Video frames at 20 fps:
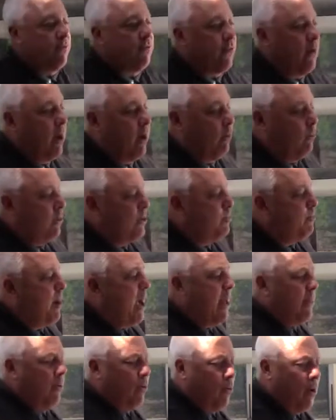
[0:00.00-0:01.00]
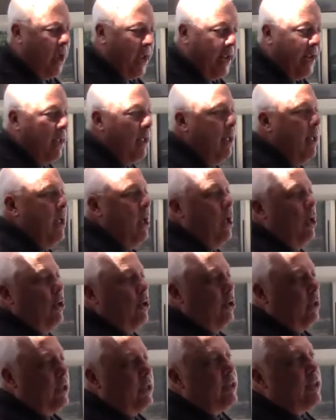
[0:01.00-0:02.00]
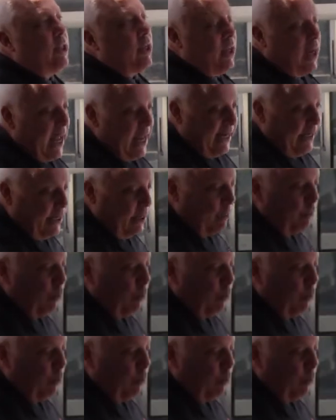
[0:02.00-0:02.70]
front, which, by the way, look at the light that